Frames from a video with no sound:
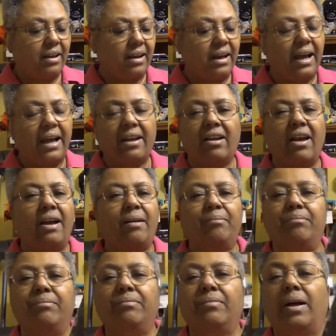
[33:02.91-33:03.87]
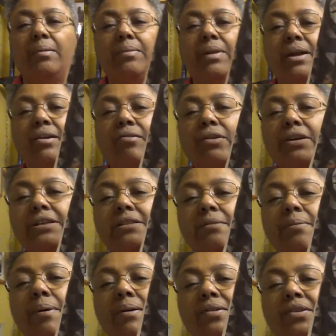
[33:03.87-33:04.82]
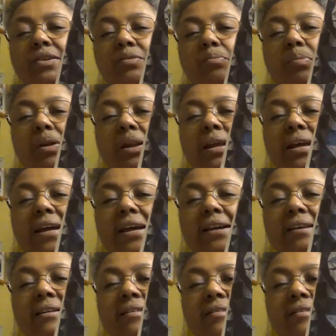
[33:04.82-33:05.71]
I'm not crazy about this plaid